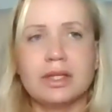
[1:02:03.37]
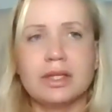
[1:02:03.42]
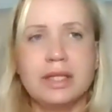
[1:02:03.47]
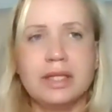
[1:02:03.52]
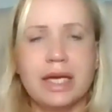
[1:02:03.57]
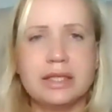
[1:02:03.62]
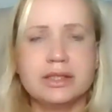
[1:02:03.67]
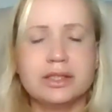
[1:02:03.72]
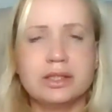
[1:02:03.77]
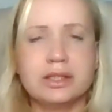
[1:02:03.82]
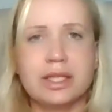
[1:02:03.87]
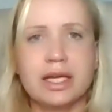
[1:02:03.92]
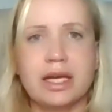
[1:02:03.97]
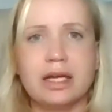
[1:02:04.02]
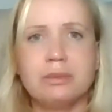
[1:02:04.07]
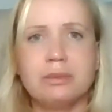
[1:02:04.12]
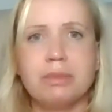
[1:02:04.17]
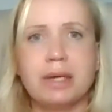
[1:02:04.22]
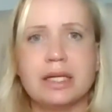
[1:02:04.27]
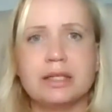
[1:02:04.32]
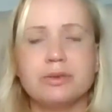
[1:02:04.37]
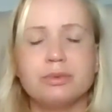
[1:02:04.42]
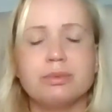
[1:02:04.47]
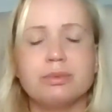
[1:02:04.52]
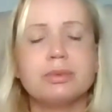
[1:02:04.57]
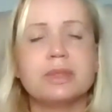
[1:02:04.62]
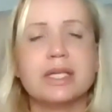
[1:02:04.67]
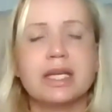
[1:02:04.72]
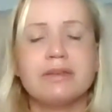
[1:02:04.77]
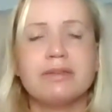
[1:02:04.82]
Yes, you can, by
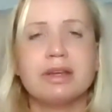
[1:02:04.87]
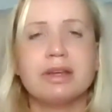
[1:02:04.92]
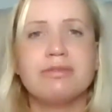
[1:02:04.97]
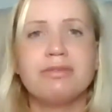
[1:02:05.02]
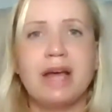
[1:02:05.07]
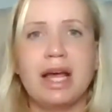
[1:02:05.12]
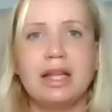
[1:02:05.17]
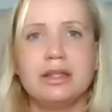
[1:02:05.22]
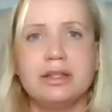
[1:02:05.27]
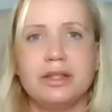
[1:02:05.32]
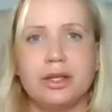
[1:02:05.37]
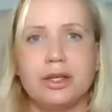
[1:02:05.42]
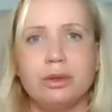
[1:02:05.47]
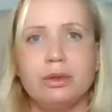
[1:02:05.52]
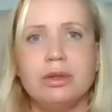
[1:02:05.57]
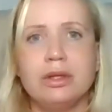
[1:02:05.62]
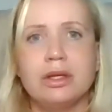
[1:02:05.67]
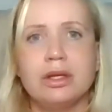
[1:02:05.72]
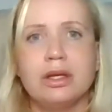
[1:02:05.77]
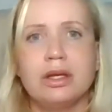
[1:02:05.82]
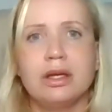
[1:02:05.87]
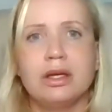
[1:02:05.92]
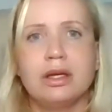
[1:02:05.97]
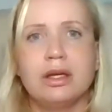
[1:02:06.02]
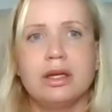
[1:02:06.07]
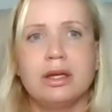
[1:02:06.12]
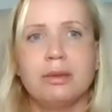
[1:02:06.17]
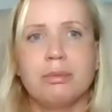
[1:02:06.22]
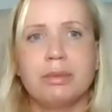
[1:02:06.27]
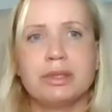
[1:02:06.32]
giving value,
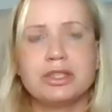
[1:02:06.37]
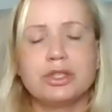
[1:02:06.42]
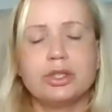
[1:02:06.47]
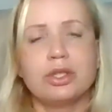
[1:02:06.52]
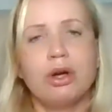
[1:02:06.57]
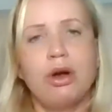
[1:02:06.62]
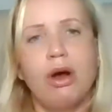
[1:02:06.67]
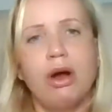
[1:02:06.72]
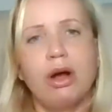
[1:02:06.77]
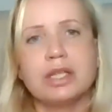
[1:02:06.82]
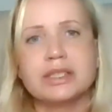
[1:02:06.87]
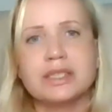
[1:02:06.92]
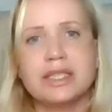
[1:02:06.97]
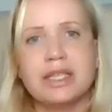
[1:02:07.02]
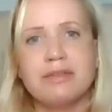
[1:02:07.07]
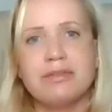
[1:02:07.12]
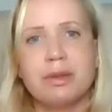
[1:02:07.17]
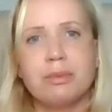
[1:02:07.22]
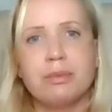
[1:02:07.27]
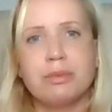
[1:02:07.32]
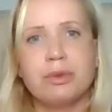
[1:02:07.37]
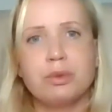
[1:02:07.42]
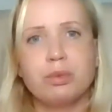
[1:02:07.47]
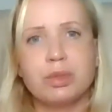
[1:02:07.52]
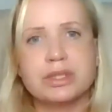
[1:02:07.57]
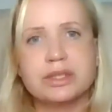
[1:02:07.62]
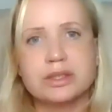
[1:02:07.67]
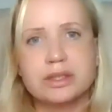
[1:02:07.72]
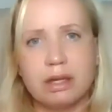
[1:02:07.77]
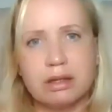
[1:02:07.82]
but you can't give them the
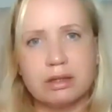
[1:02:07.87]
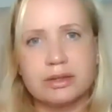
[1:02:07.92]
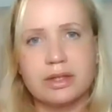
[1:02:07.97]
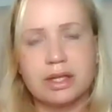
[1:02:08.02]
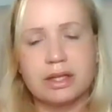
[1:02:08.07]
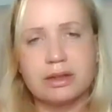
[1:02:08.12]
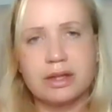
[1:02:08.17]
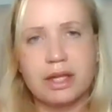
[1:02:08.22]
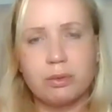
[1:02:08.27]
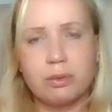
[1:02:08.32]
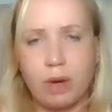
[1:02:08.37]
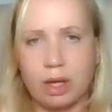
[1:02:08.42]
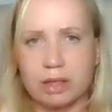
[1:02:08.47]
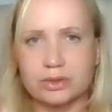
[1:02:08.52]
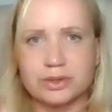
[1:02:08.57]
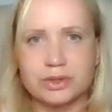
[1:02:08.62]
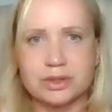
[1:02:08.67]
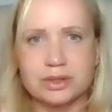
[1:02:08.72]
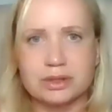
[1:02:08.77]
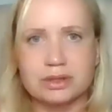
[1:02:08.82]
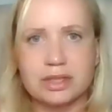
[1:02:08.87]
result that they want.